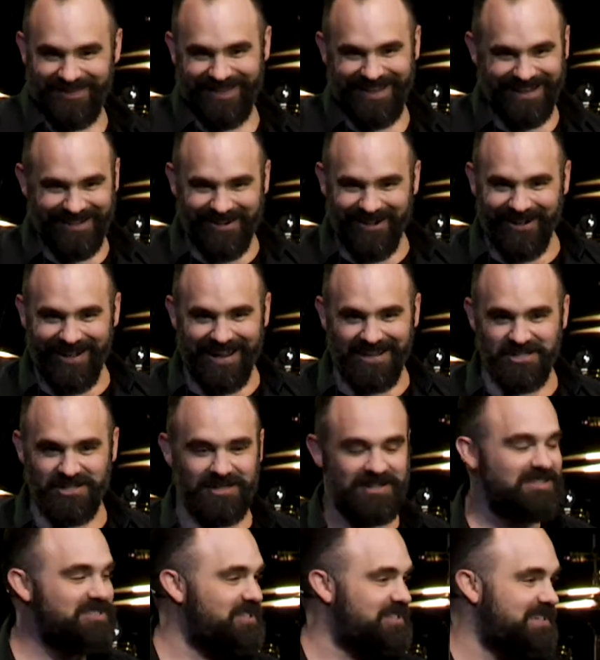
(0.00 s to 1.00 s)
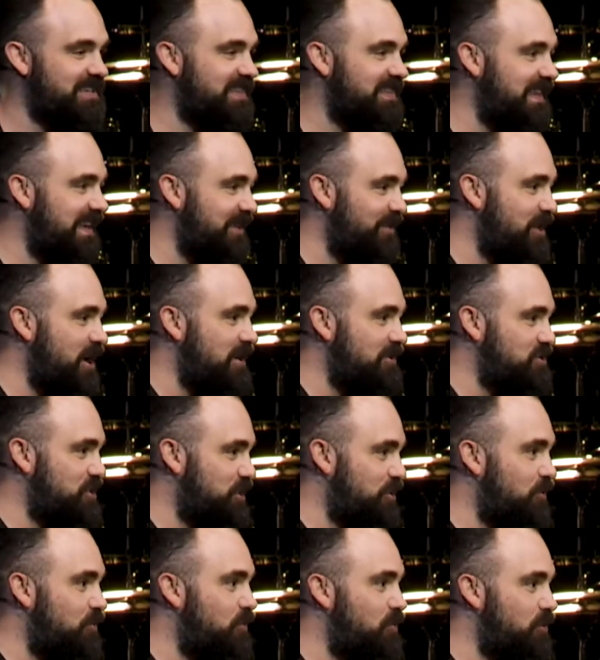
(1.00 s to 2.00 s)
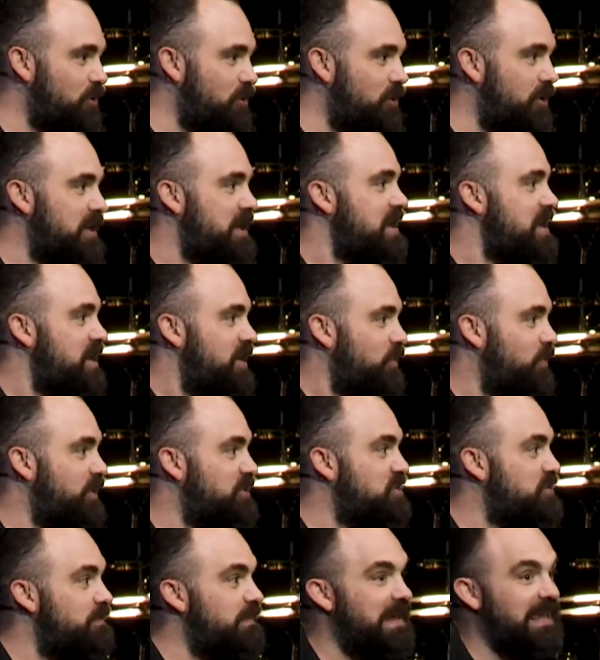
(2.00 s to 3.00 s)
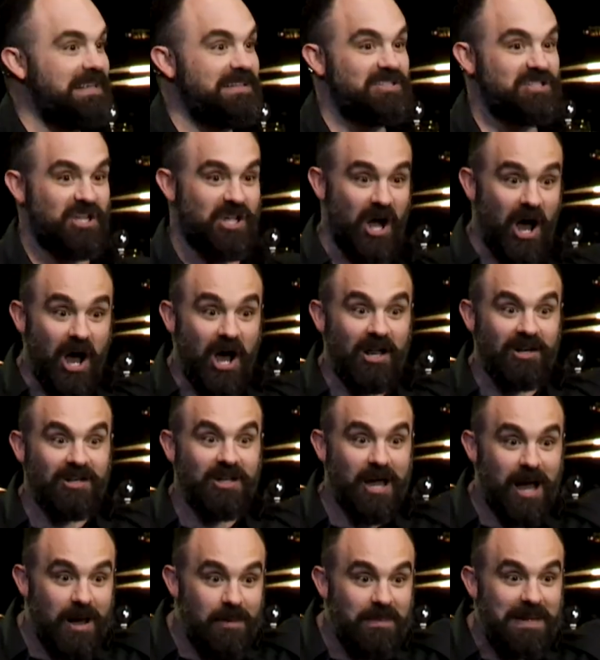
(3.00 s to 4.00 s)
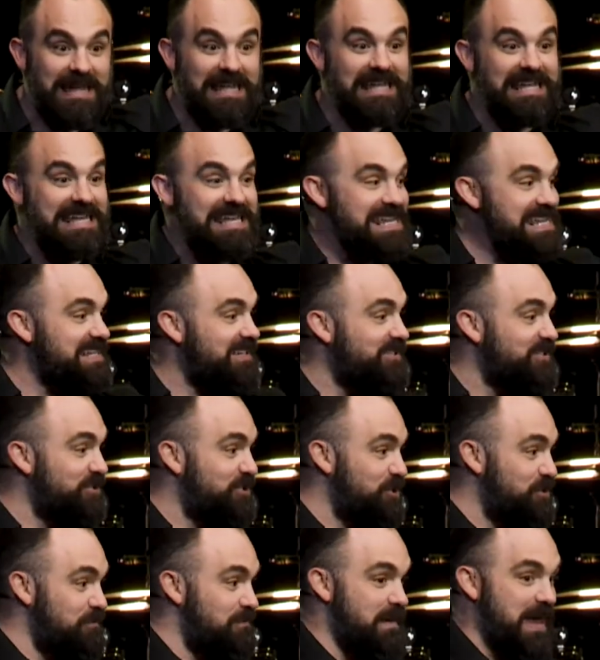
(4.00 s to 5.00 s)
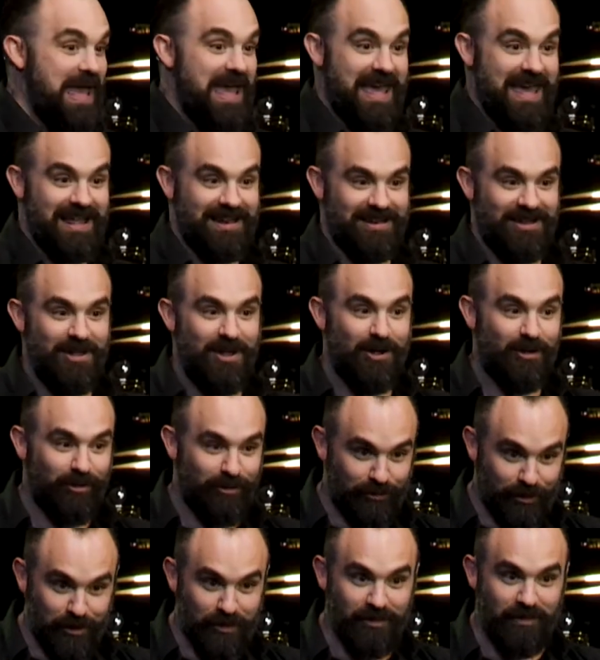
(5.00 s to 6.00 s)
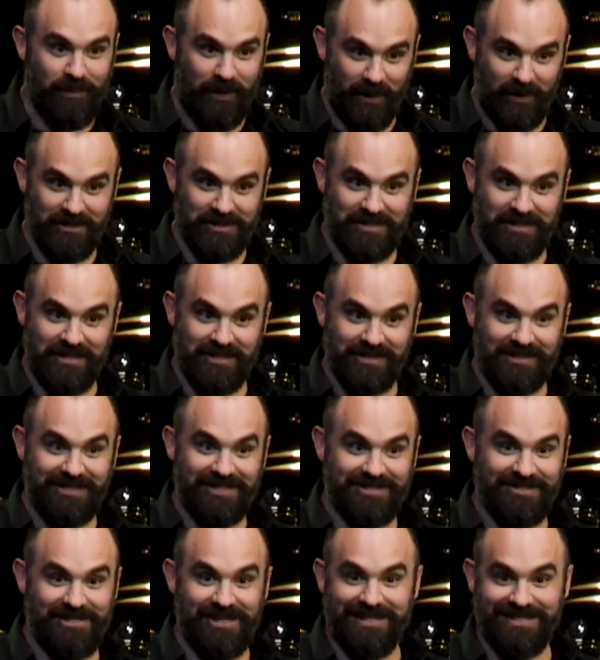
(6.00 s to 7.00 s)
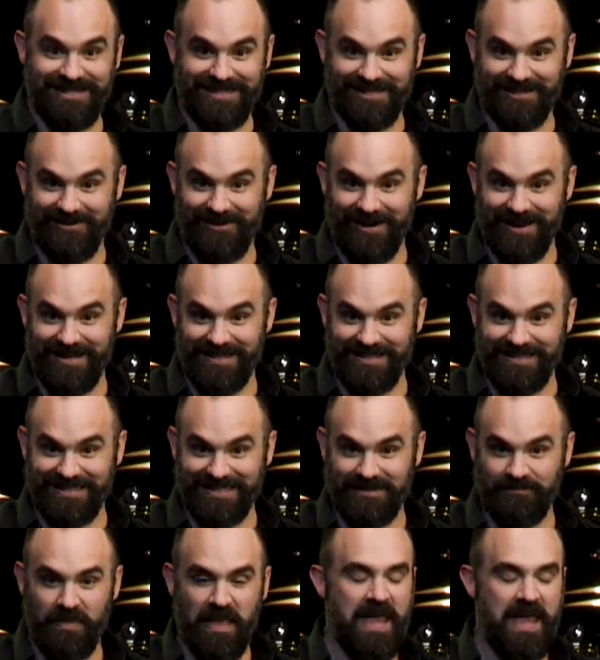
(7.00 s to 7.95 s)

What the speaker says: The incarnation is just a theological word, which means God coming into man through the person Jesus Christ.